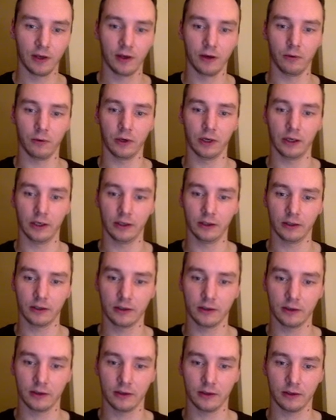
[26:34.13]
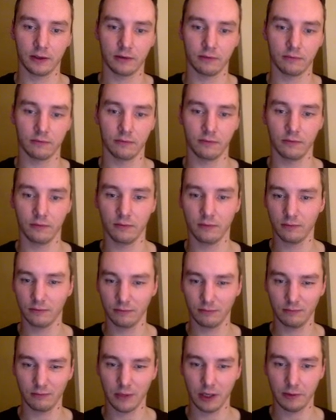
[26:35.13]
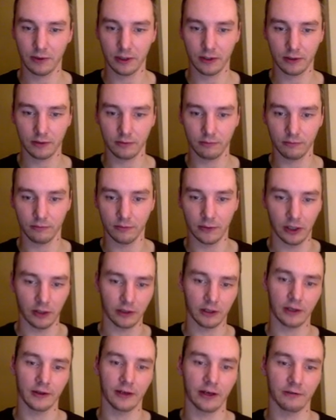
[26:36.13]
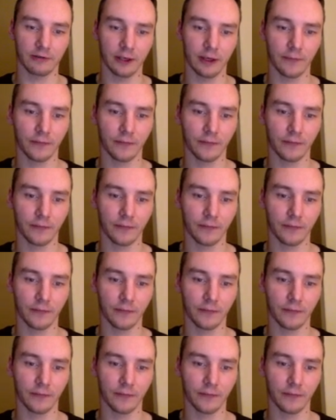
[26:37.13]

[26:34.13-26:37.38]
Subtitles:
We're going to no, I'll cut that for now.